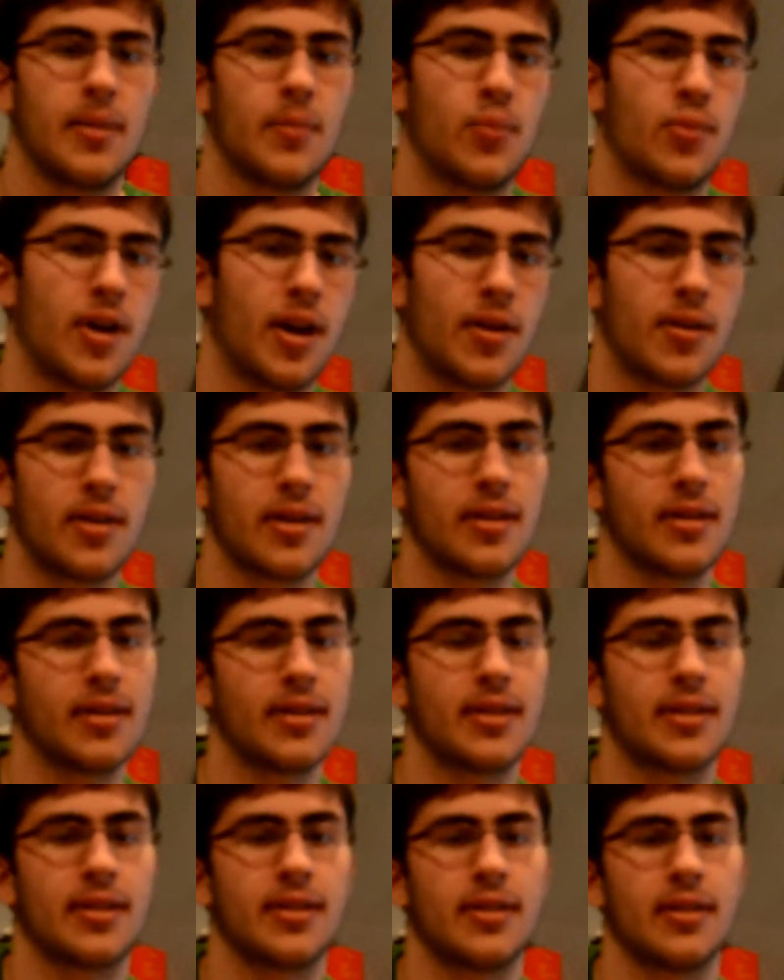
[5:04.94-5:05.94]
priority
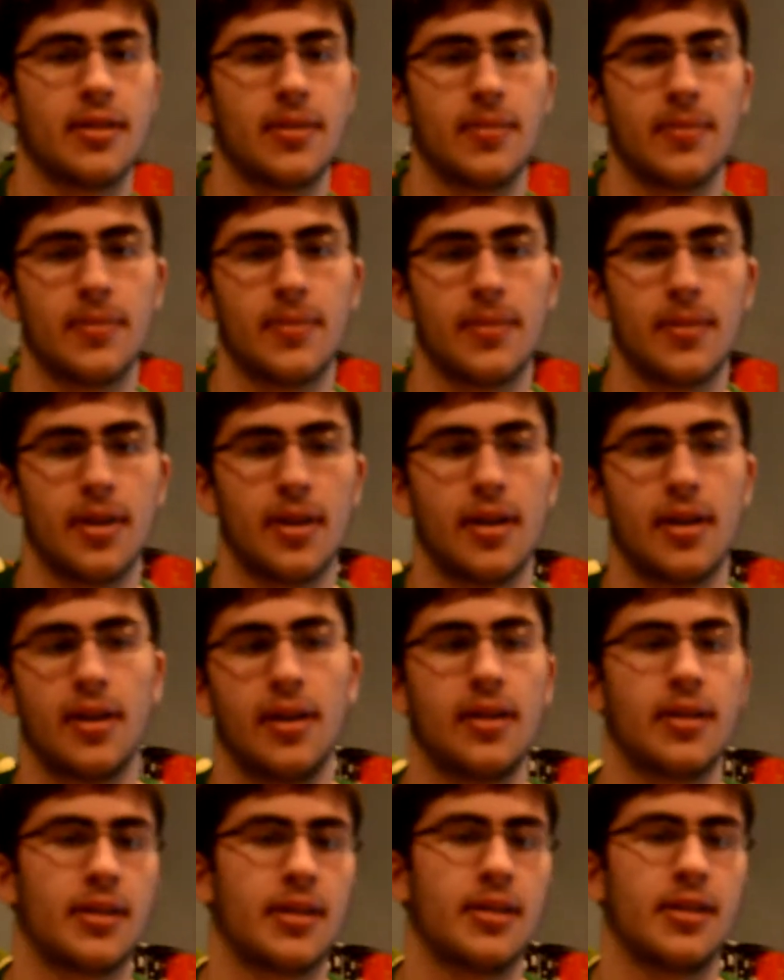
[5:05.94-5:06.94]
list system
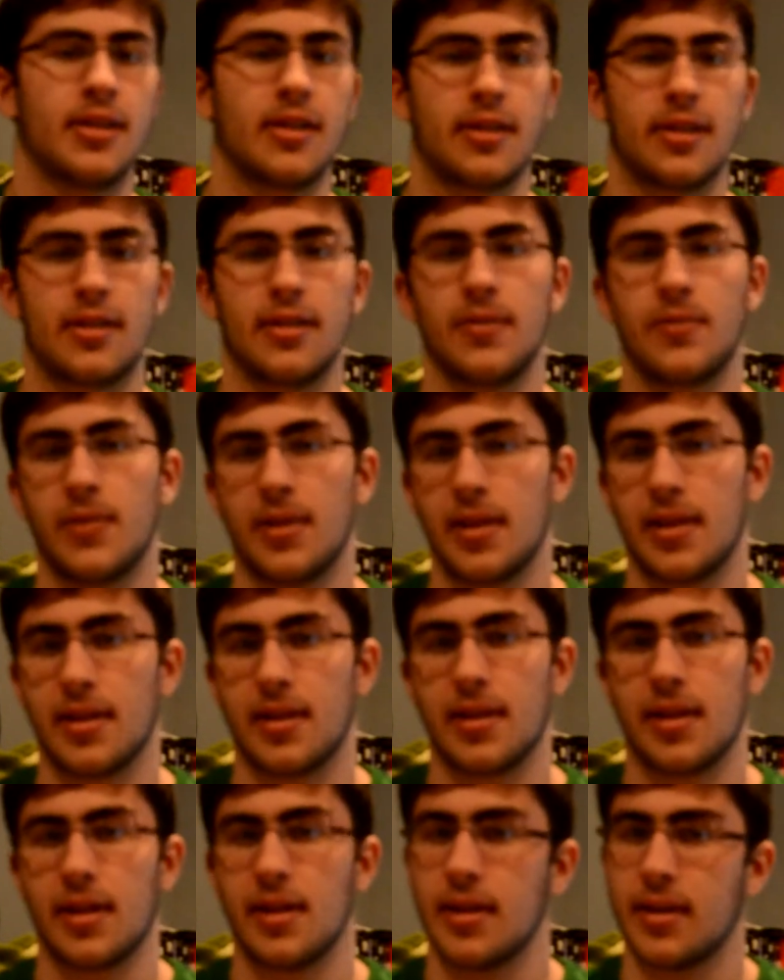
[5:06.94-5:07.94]
in conjunction with
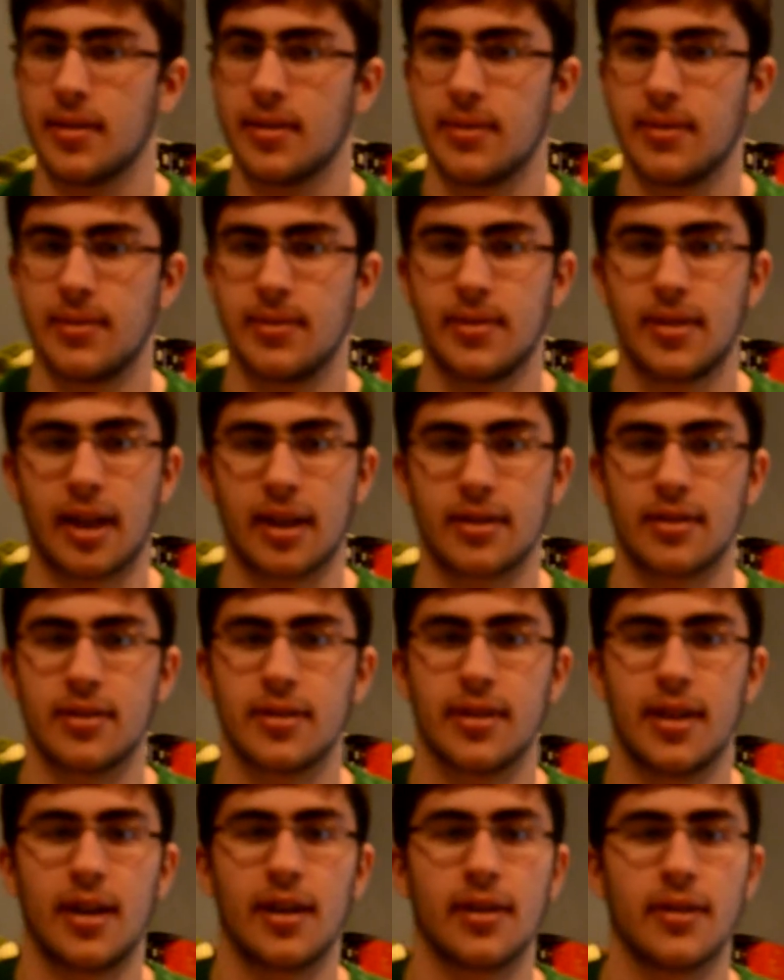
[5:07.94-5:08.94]

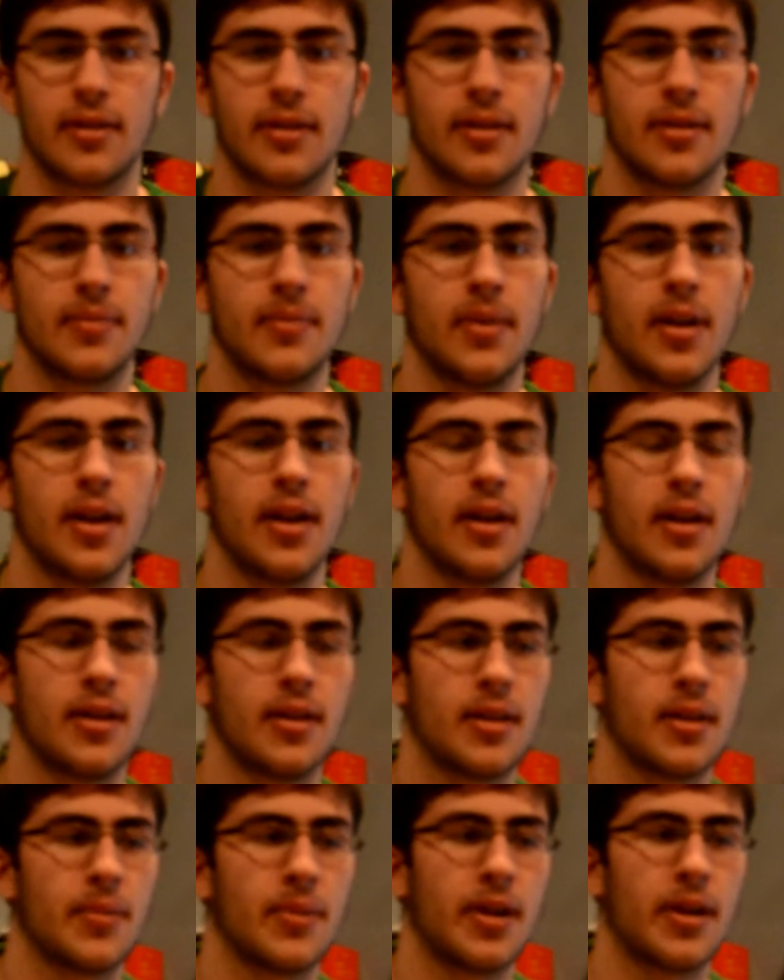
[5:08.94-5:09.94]
Dexter's algorithm.
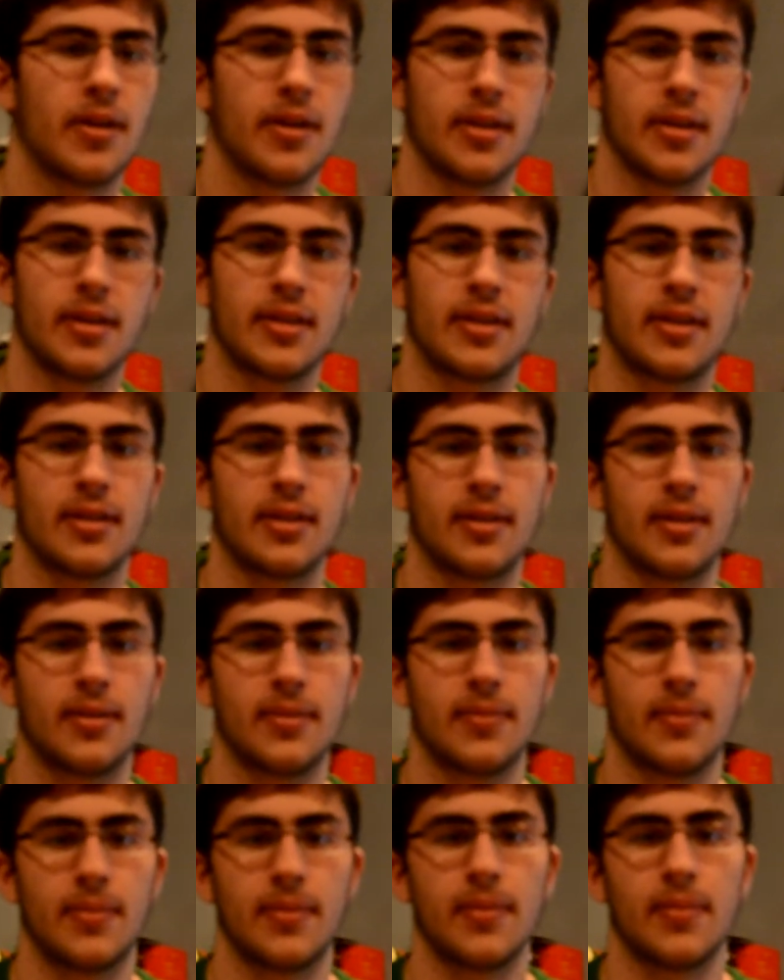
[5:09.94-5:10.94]
The priority list
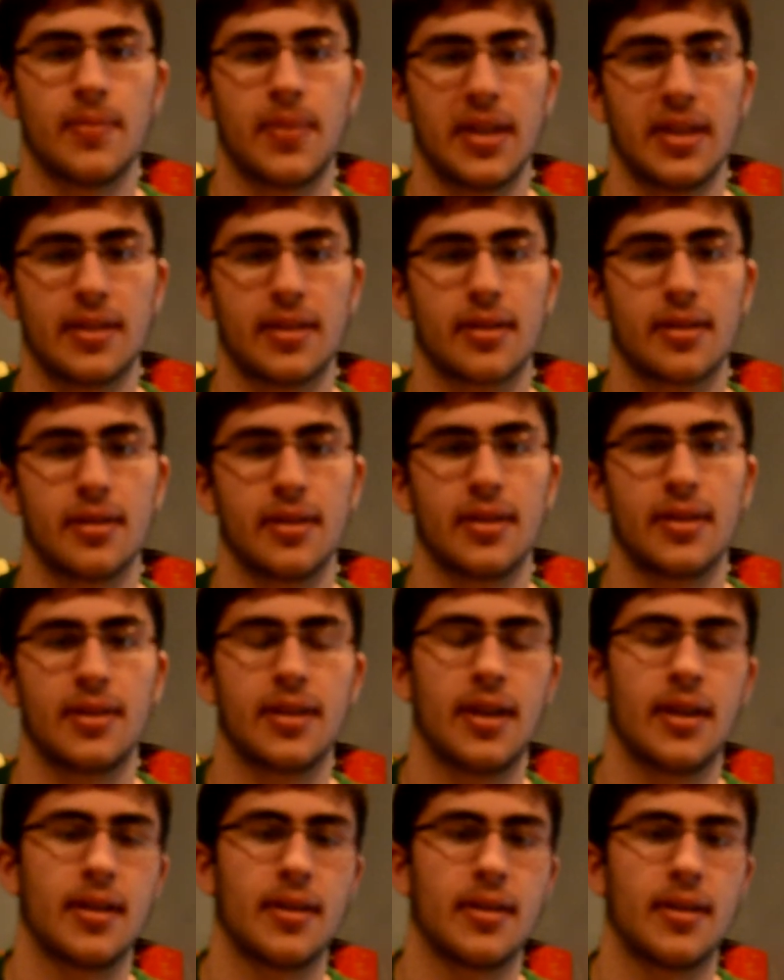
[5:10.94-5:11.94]
system basically
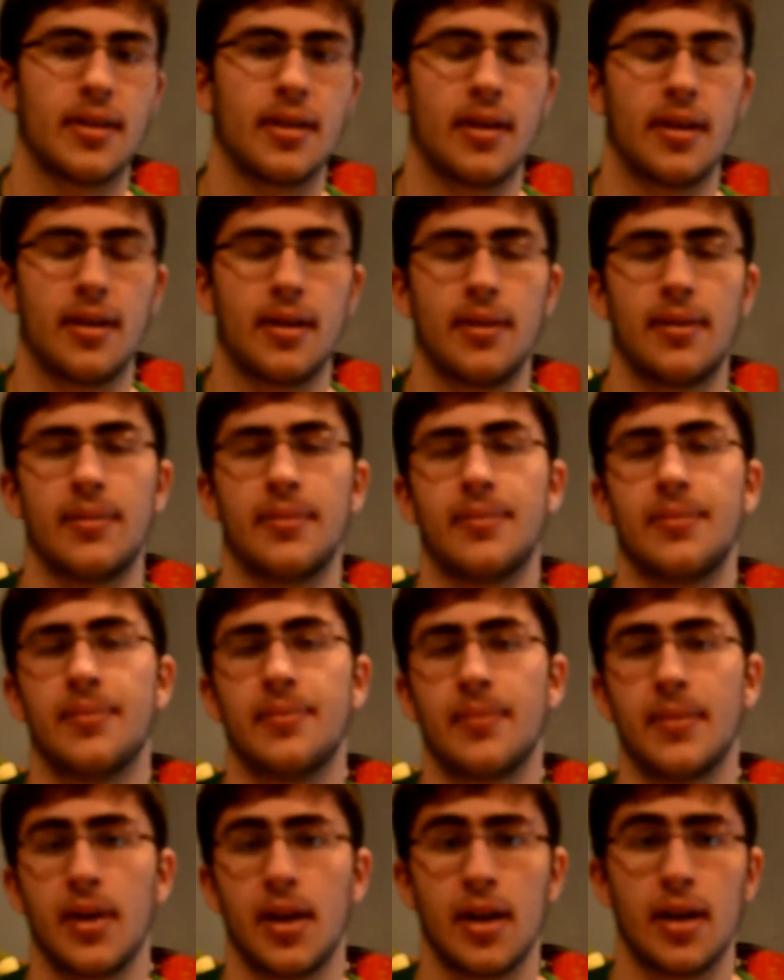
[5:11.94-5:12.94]
said,
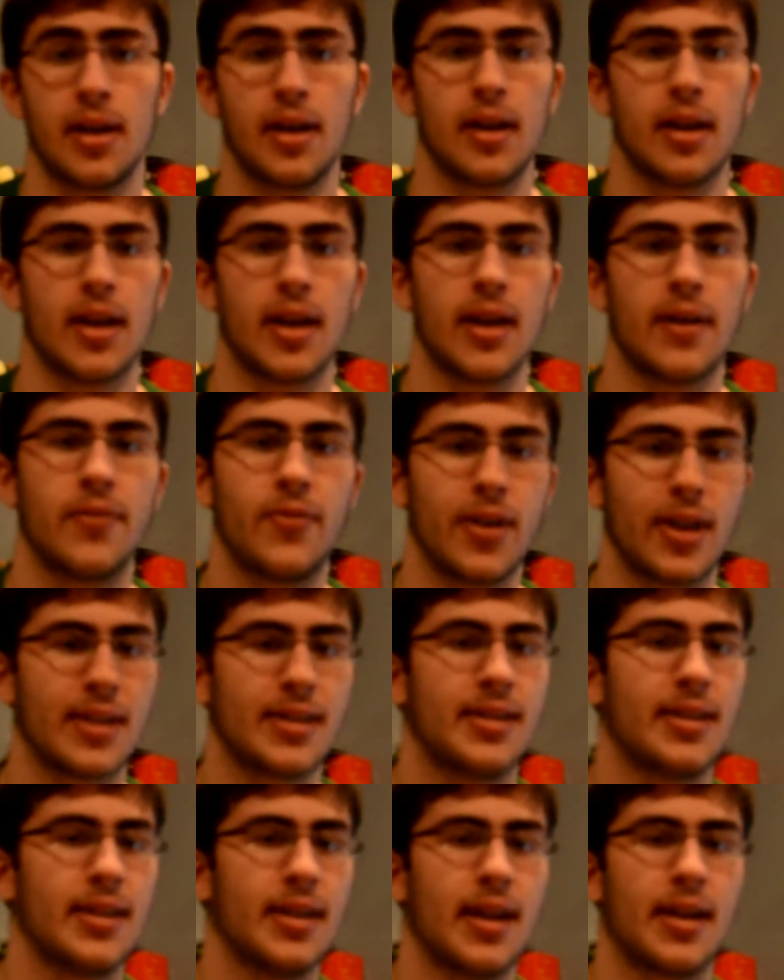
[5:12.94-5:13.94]
if we can
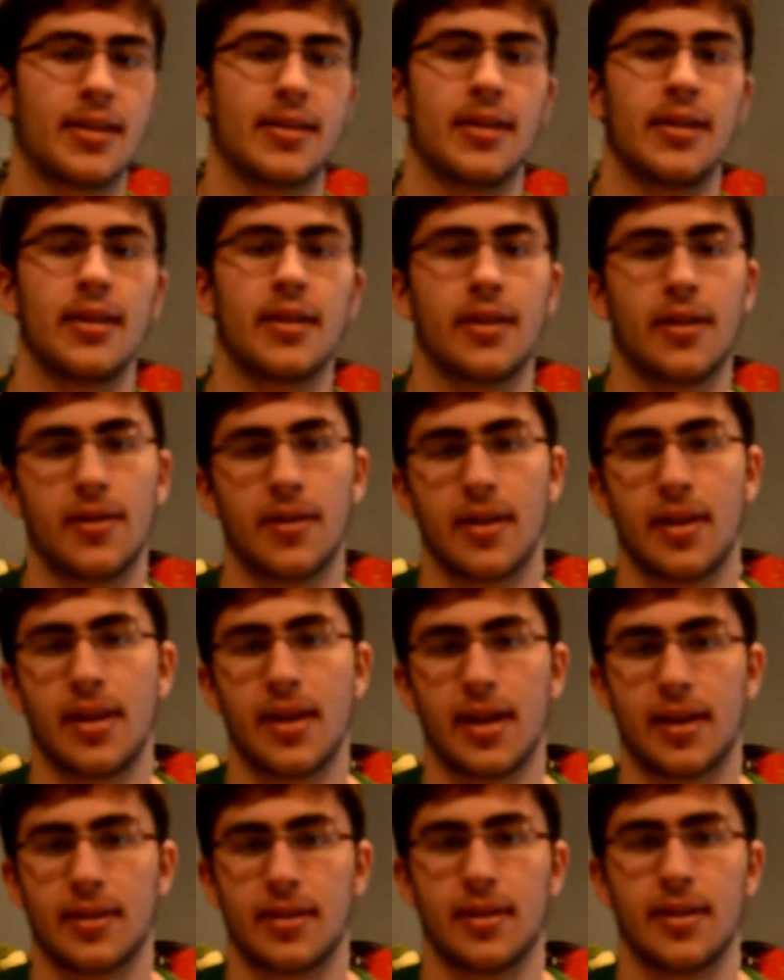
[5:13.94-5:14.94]
see an exit, go to the
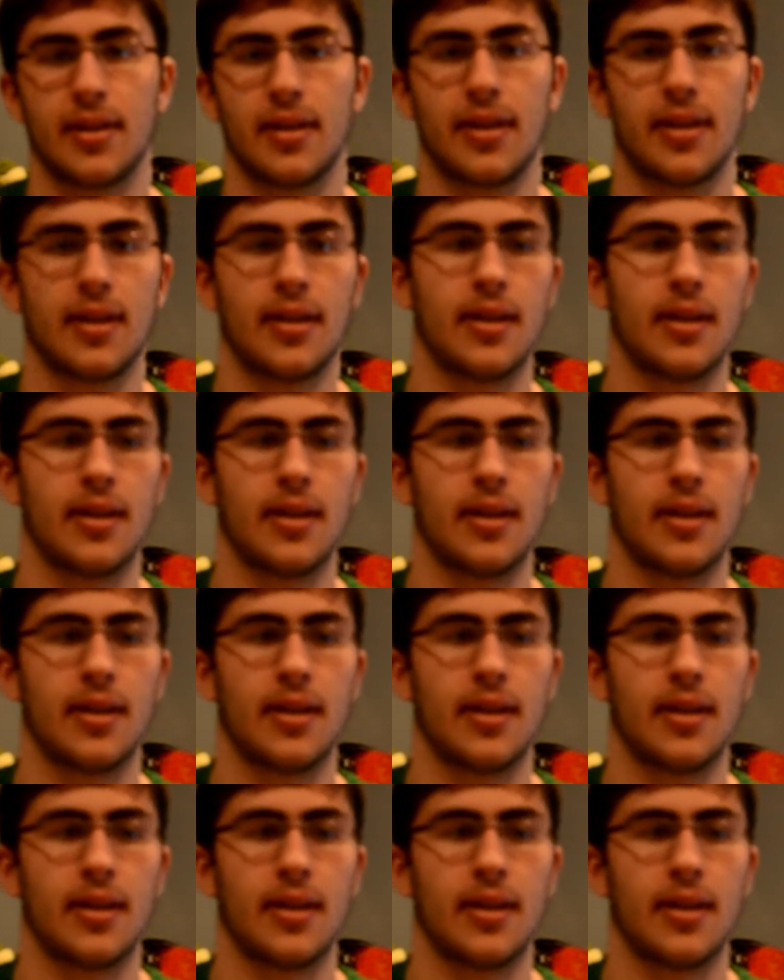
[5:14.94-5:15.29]
exit.